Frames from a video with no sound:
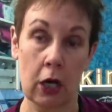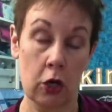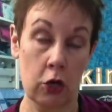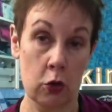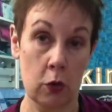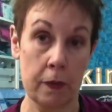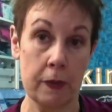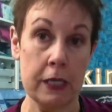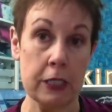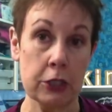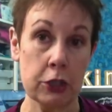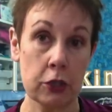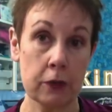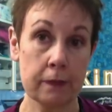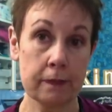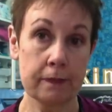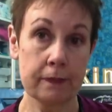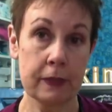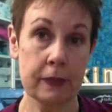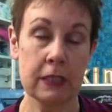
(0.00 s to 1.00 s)
like, are you a piecer?
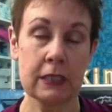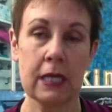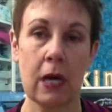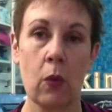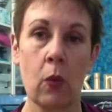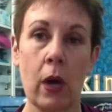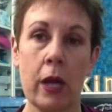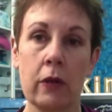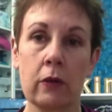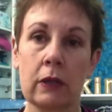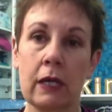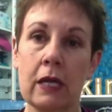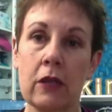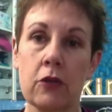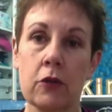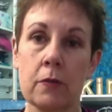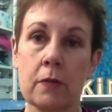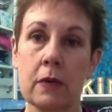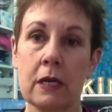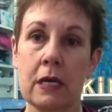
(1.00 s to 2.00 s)
Is that why you
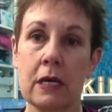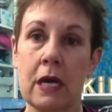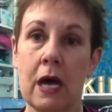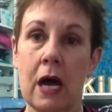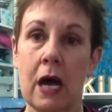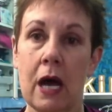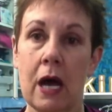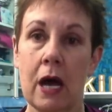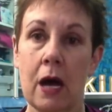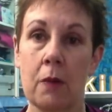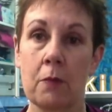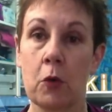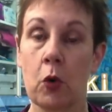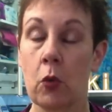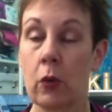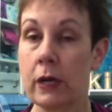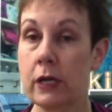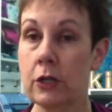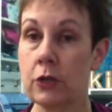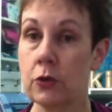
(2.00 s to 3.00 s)
like them? Um,
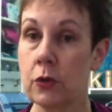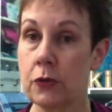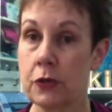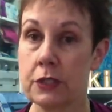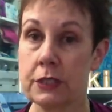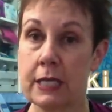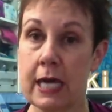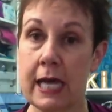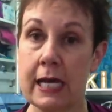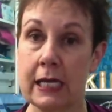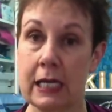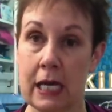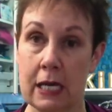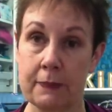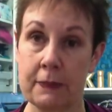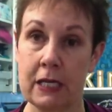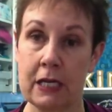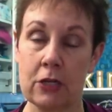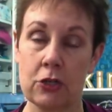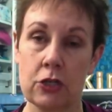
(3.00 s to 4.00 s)
or what do you do with the scan and
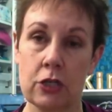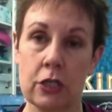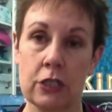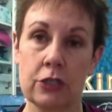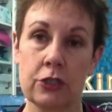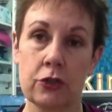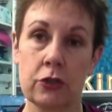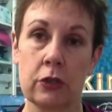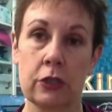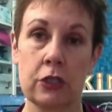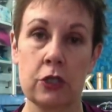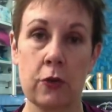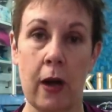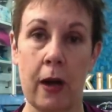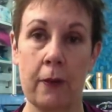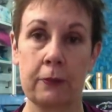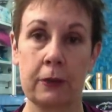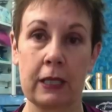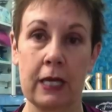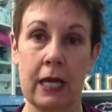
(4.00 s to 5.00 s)
cut? Because you can certainly do
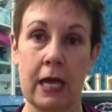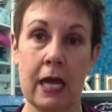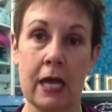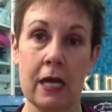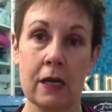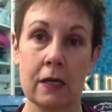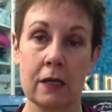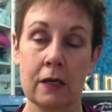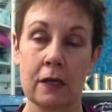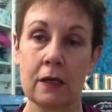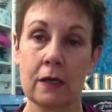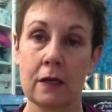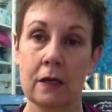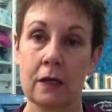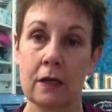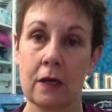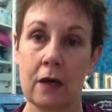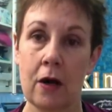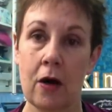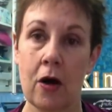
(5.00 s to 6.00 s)
applique
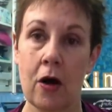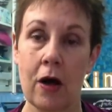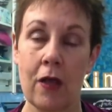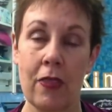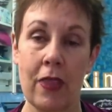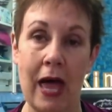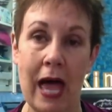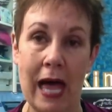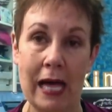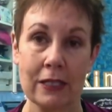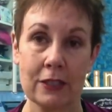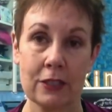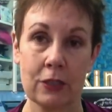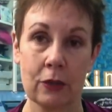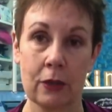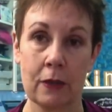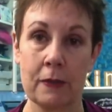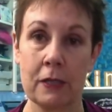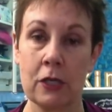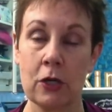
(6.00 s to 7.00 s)
on that.
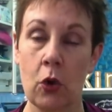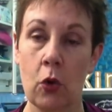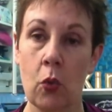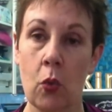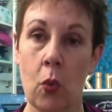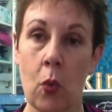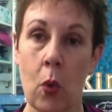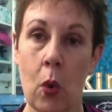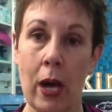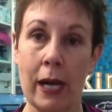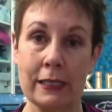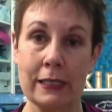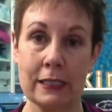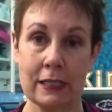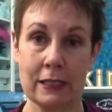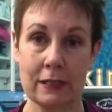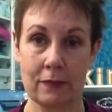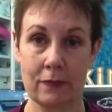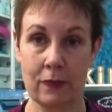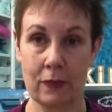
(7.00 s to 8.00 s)
So let me know
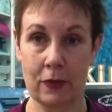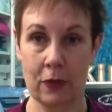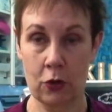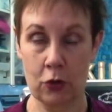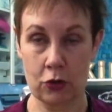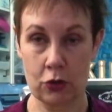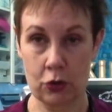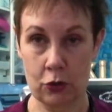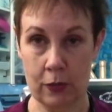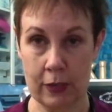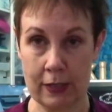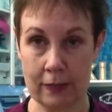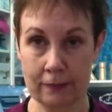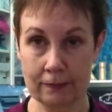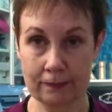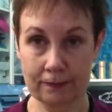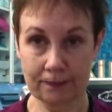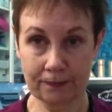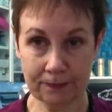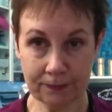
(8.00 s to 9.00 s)
what you're
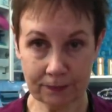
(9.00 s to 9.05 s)
doing